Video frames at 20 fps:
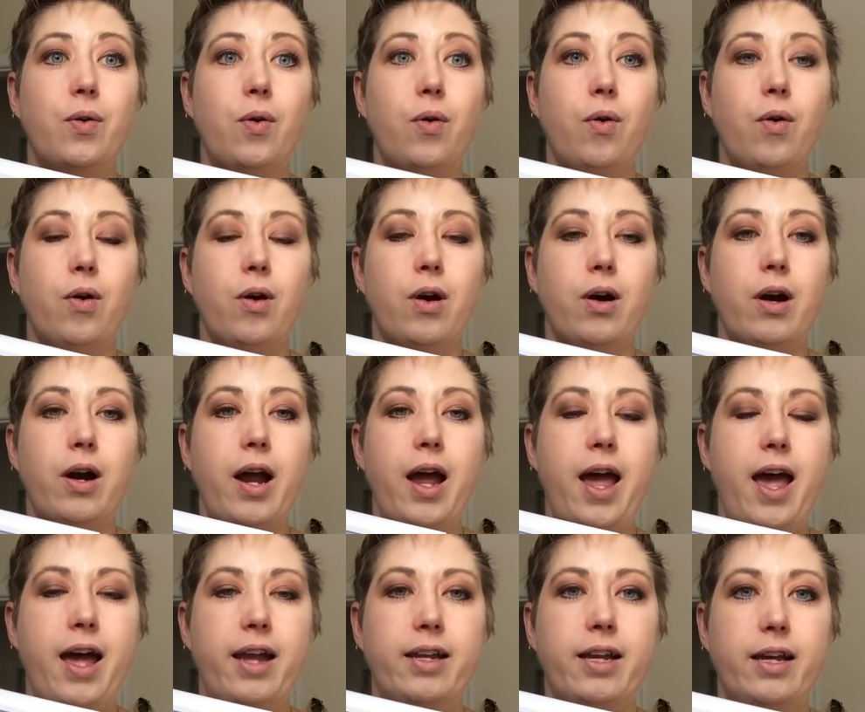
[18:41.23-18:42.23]
or
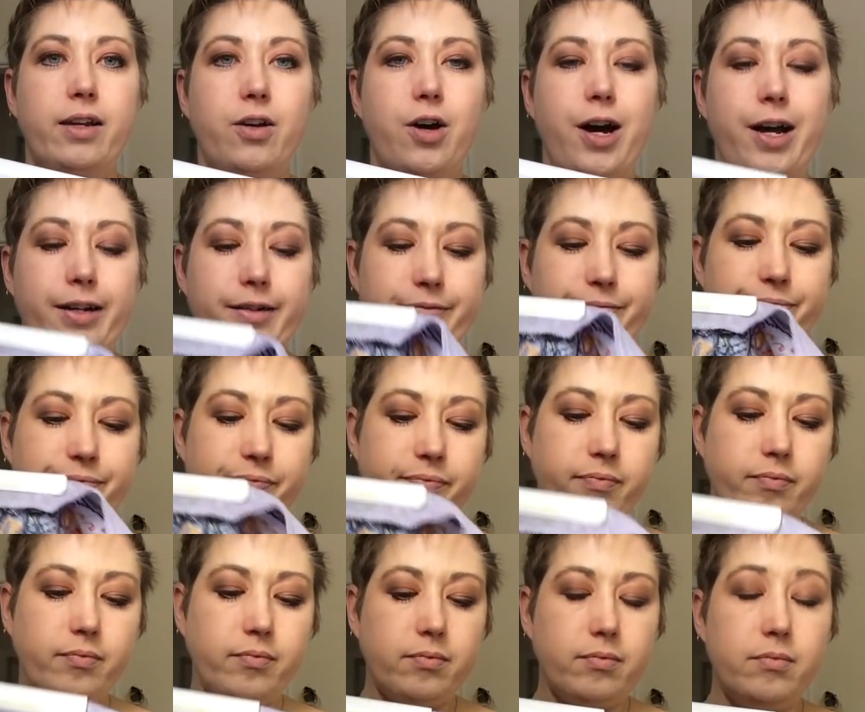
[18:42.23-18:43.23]
a hand-dyed cotton,
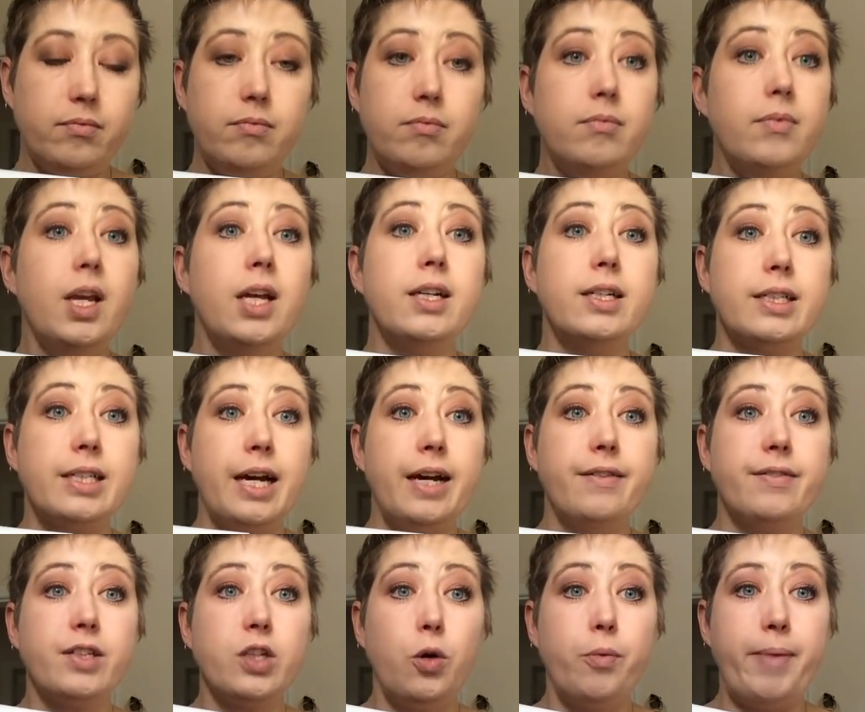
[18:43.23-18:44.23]
because I
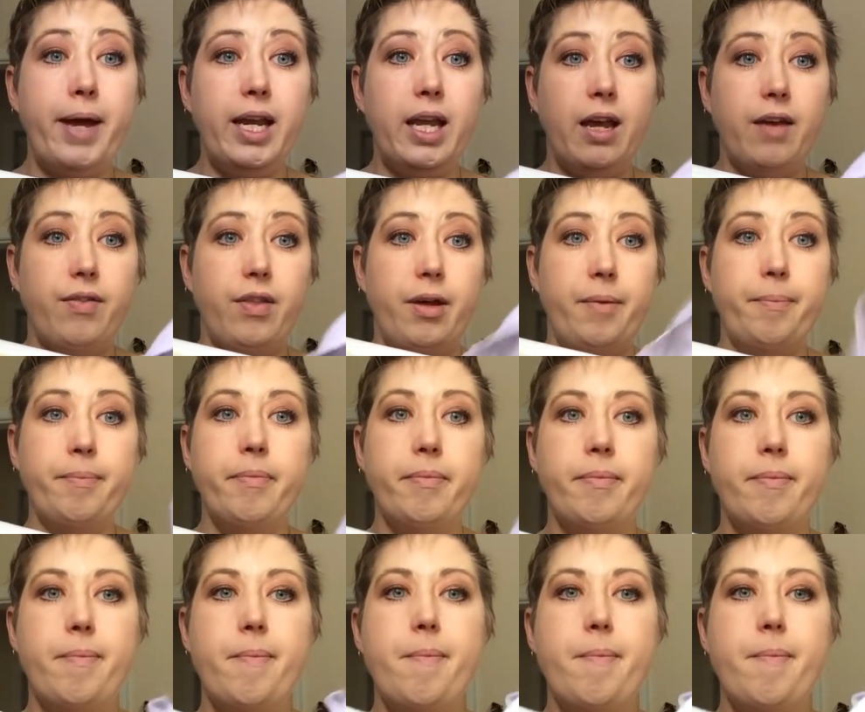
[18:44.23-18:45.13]
have so many of them,